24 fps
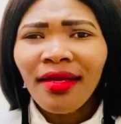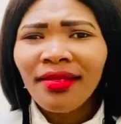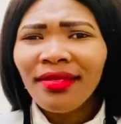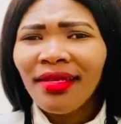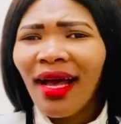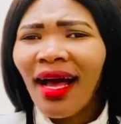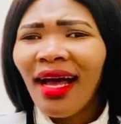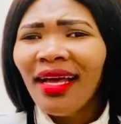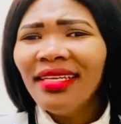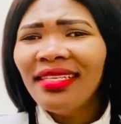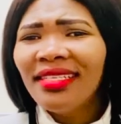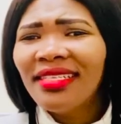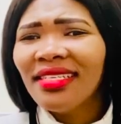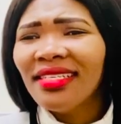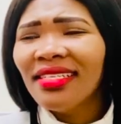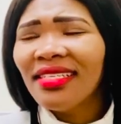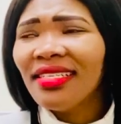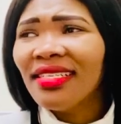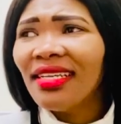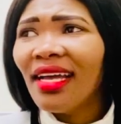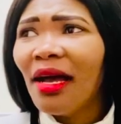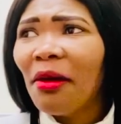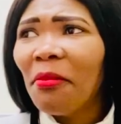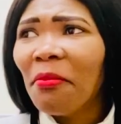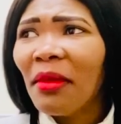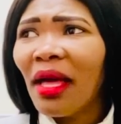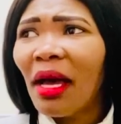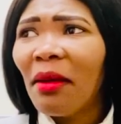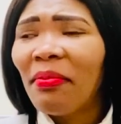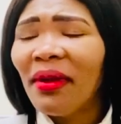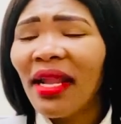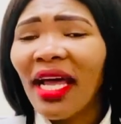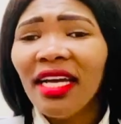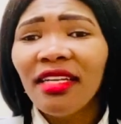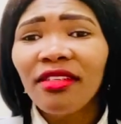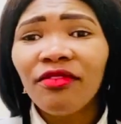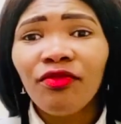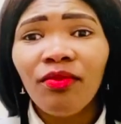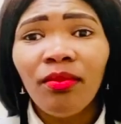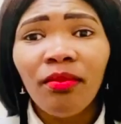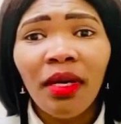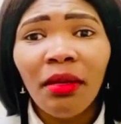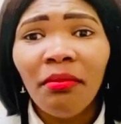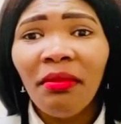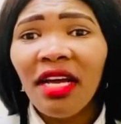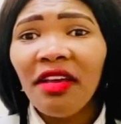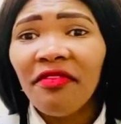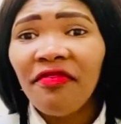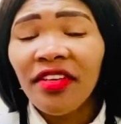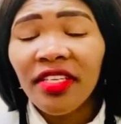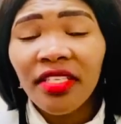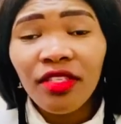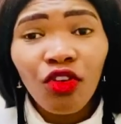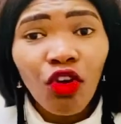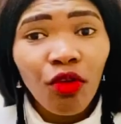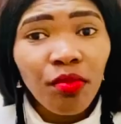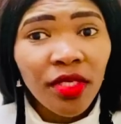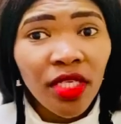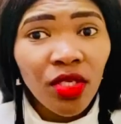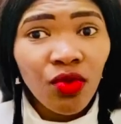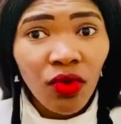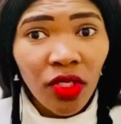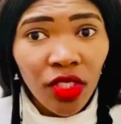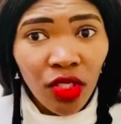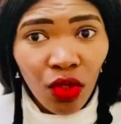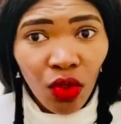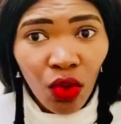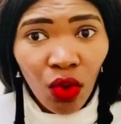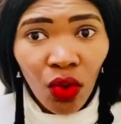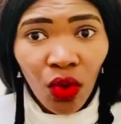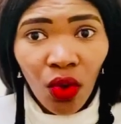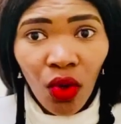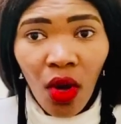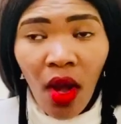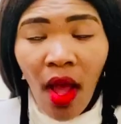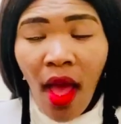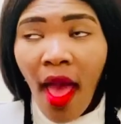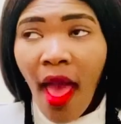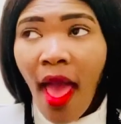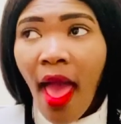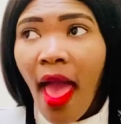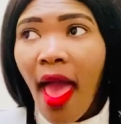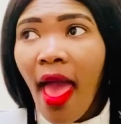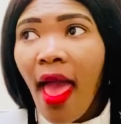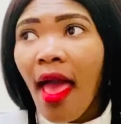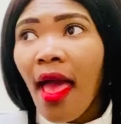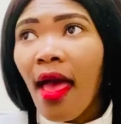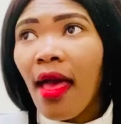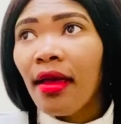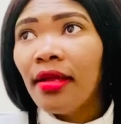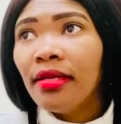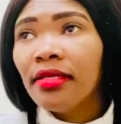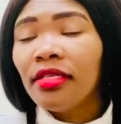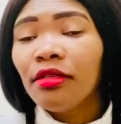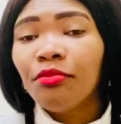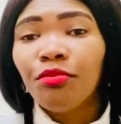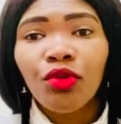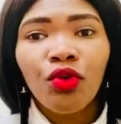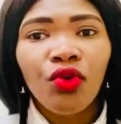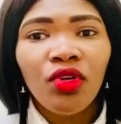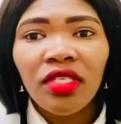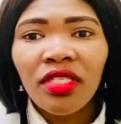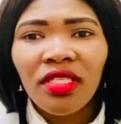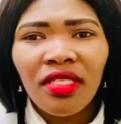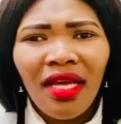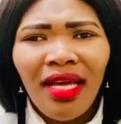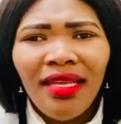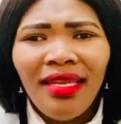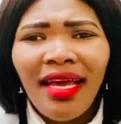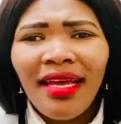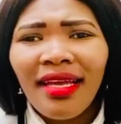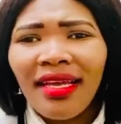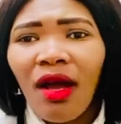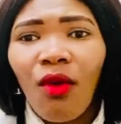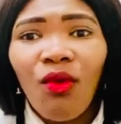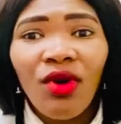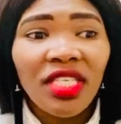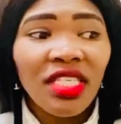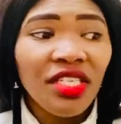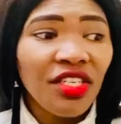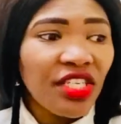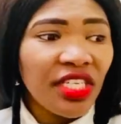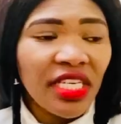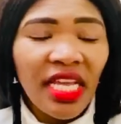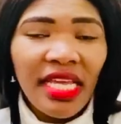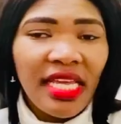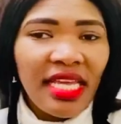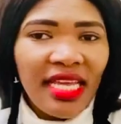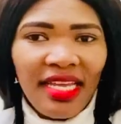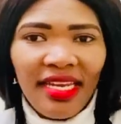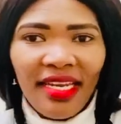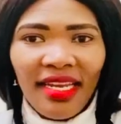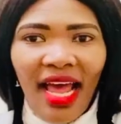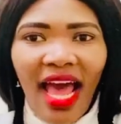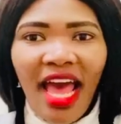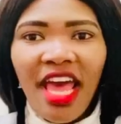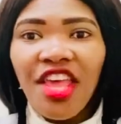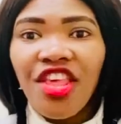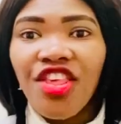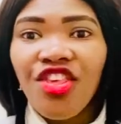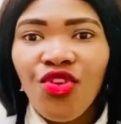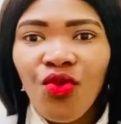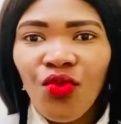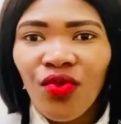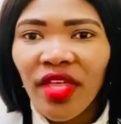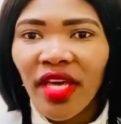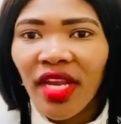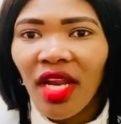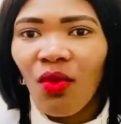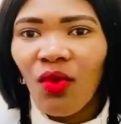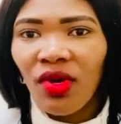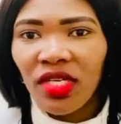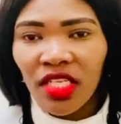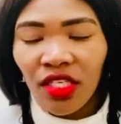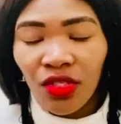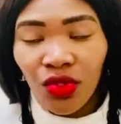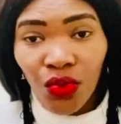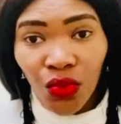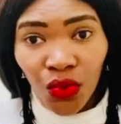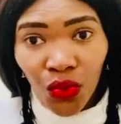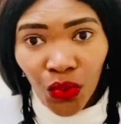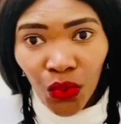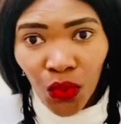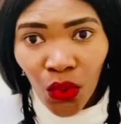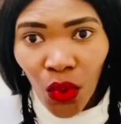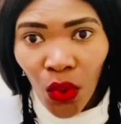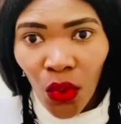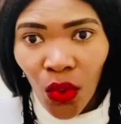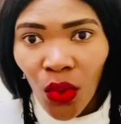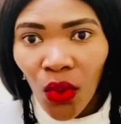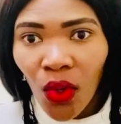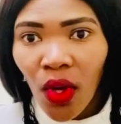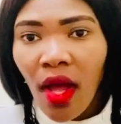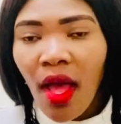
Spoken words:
I just applied. My first option was law, and because I wasn't shaken, I knew that I wanted to do law.